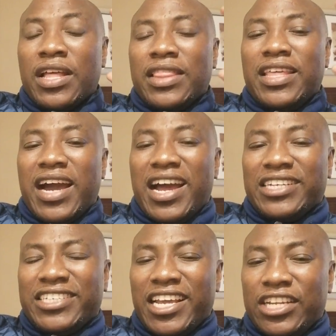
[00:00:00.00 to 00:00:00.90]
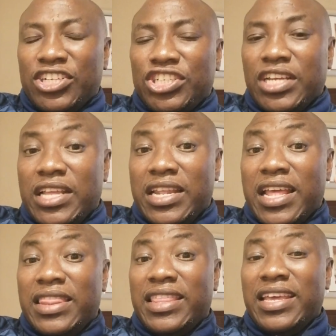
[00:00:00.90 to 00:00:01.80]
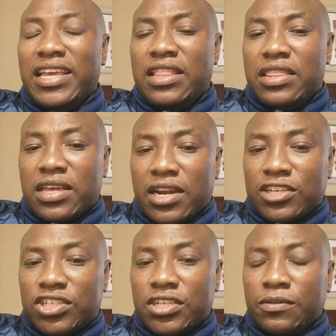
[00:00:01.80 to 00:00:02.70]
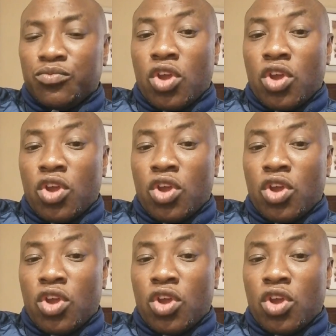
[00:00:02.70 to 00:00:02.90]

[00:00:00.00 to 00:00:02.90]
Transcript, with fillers: the attention and the interest